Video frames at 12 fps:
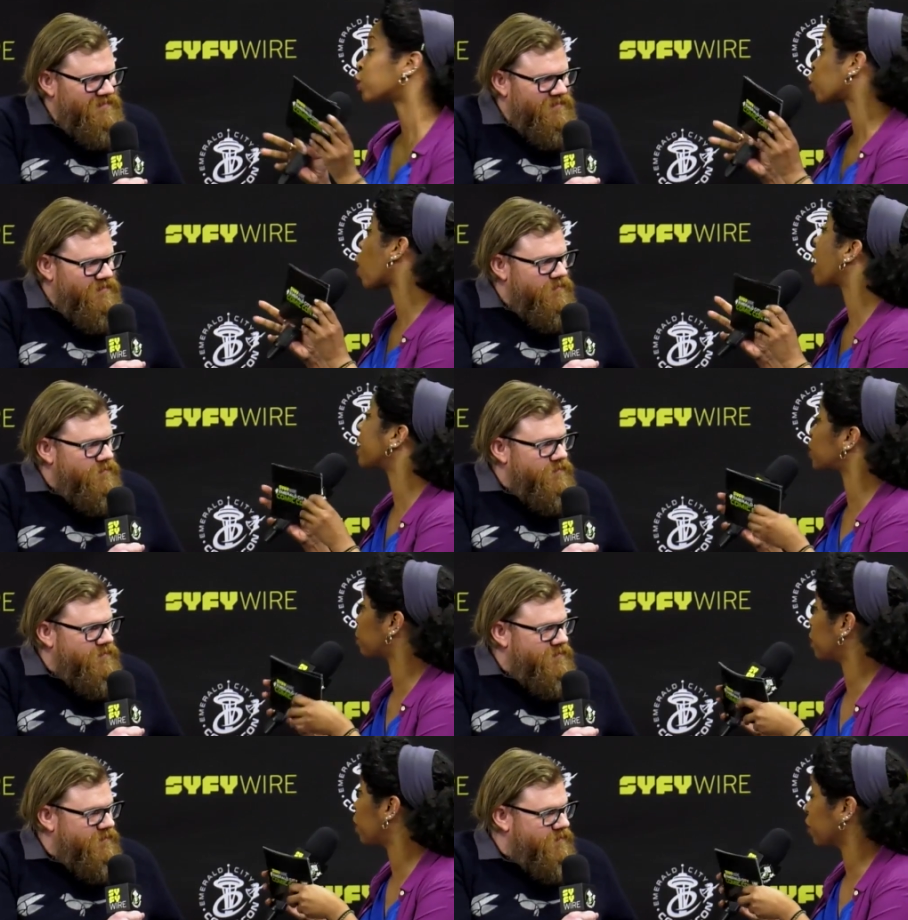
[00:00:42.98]
Speaker 1: trying to
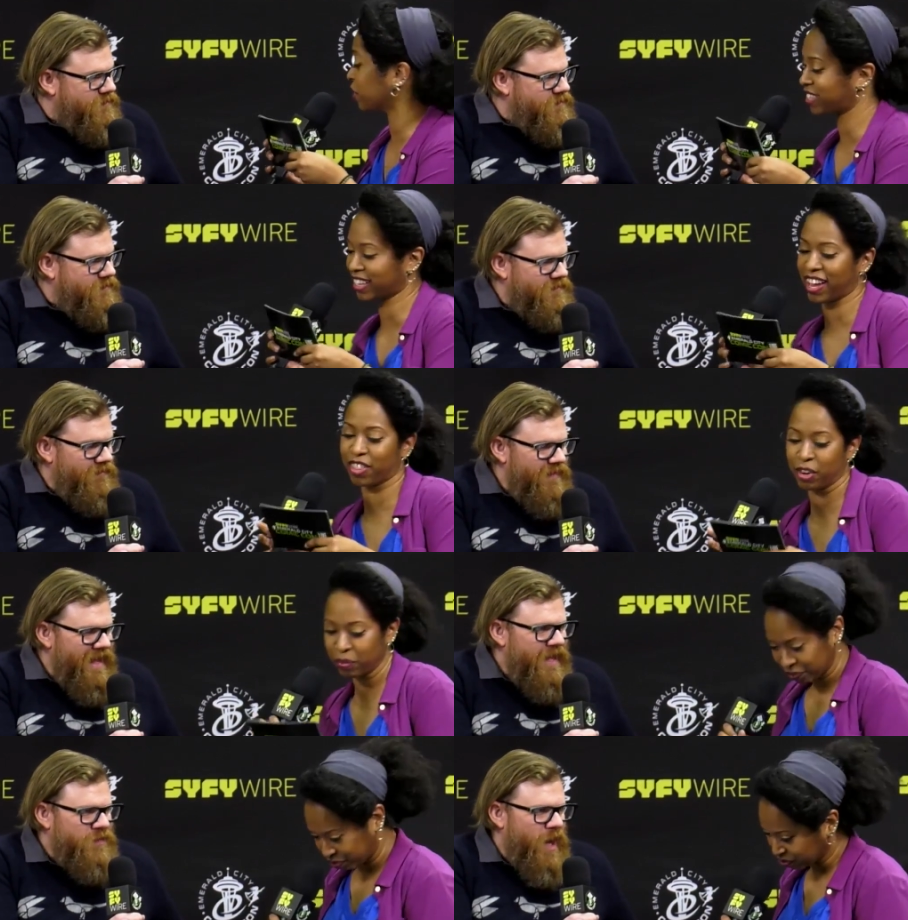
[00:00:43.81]
be heard together.
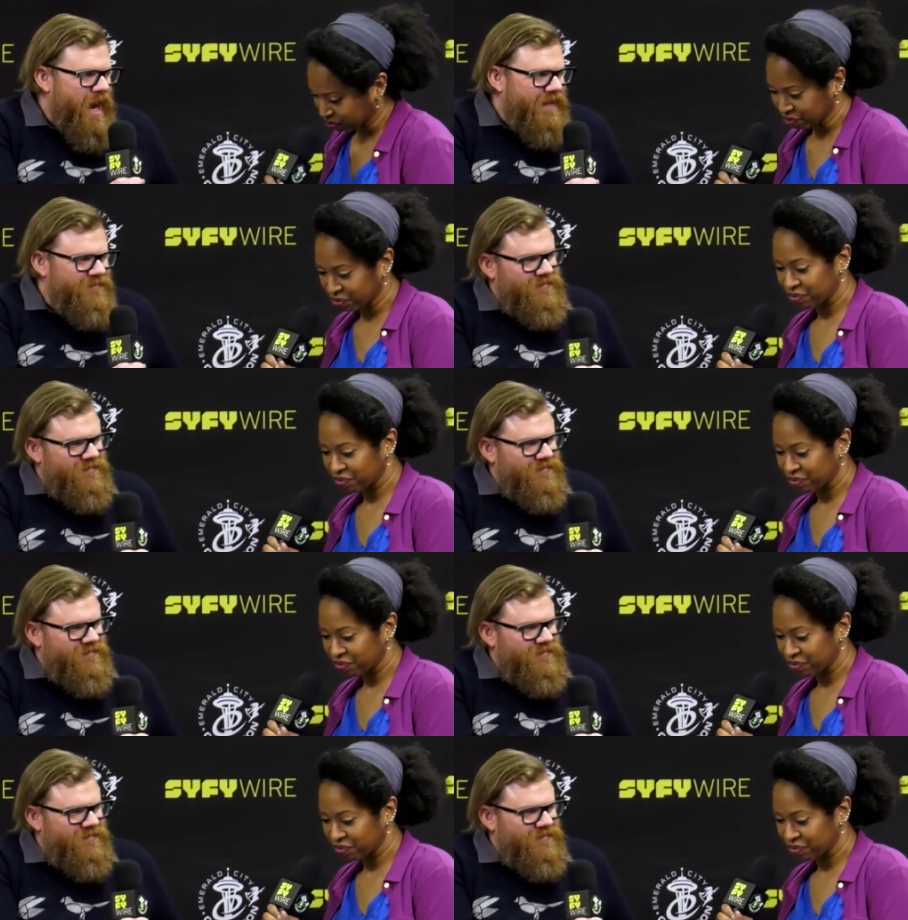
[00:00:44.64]
That's right.